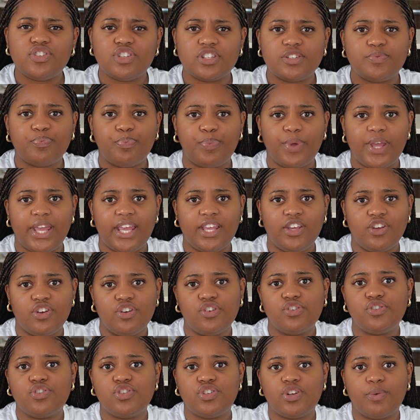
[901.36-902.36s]
just being
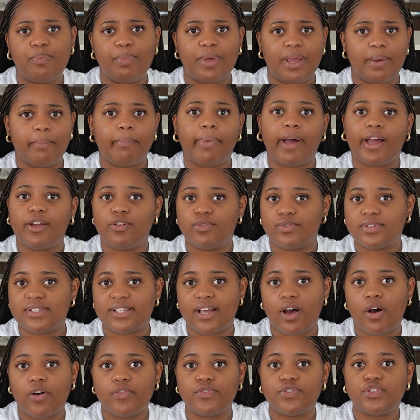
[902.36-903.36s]
used to being by
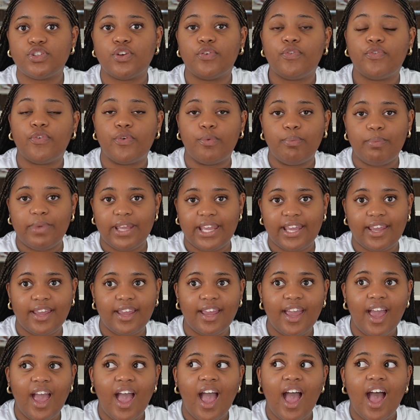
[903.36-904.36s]
yourself. So for
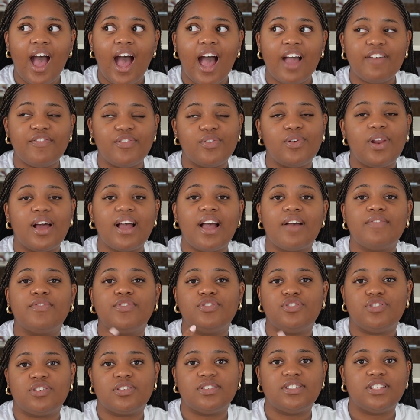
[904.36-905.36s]
me, I feel like I've
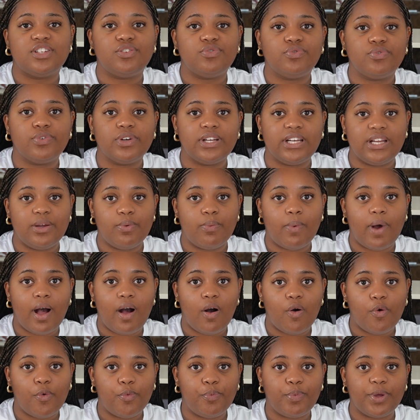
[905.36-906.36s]
adjusted really
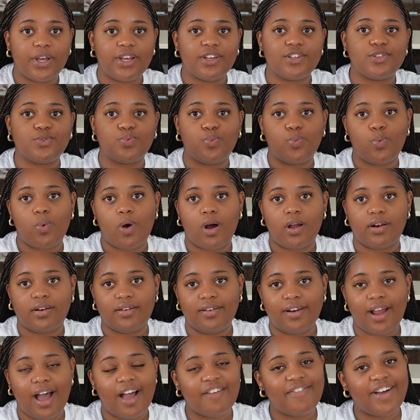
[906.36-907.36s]
well because
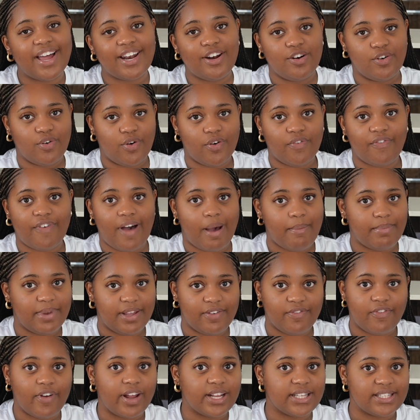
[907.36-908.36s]
one, I've had a lot of family
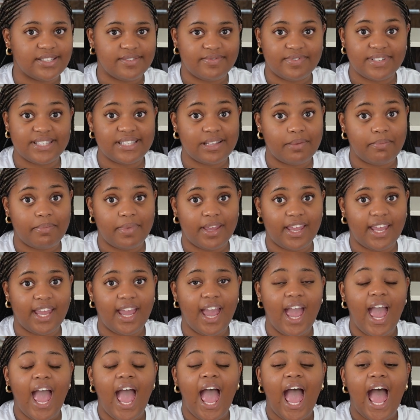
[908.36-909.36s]
and friends visit
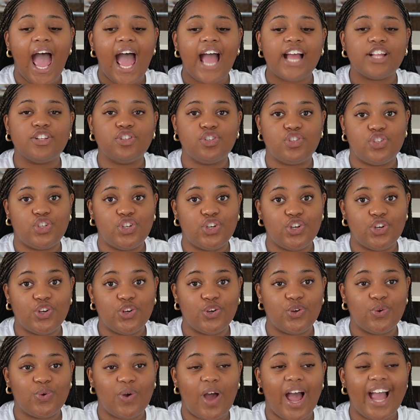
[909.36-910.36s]
me, and
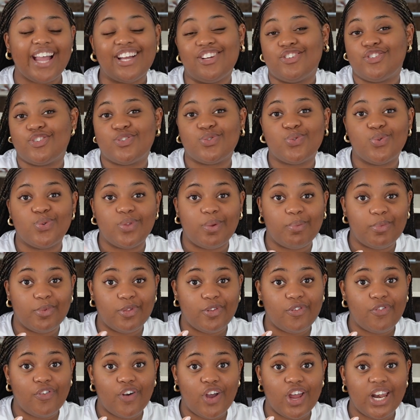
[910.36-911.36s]
two, I can just call them on
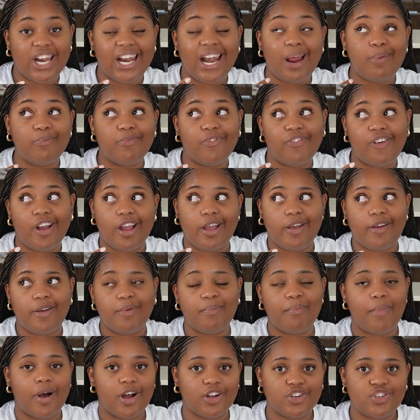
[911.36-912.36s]
the phone, and I'm very
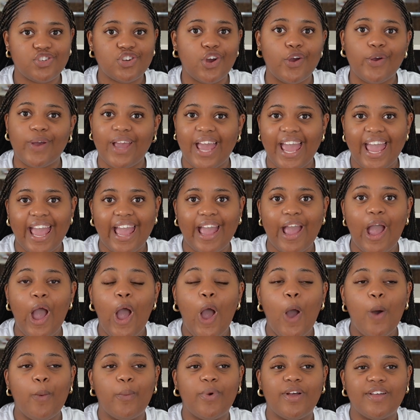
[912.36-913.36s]
much okay
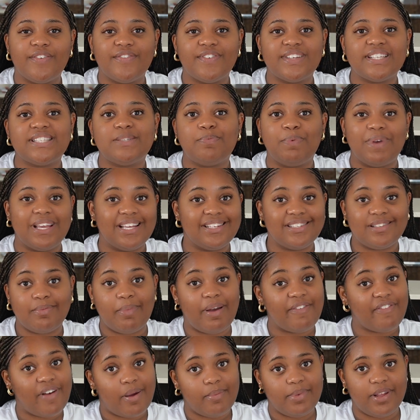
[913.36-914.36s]
with speaking to
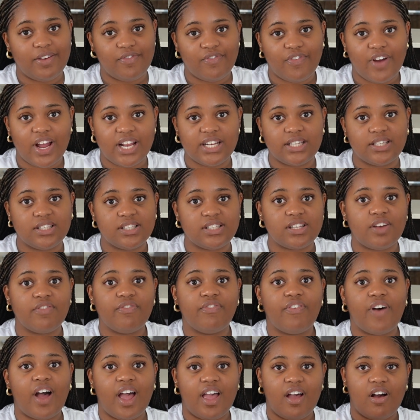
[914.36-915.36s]
my family and friends
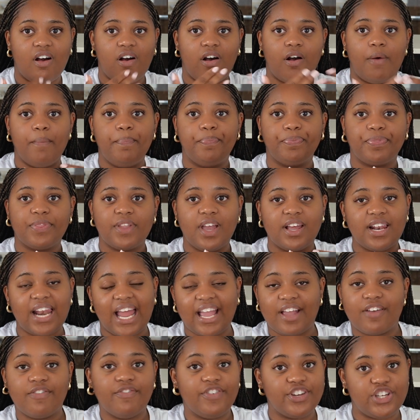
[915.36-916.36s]
via
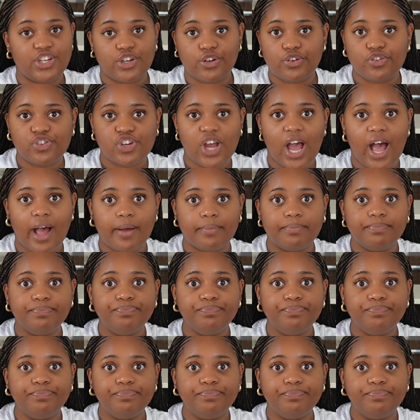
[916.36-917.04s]
like video chat,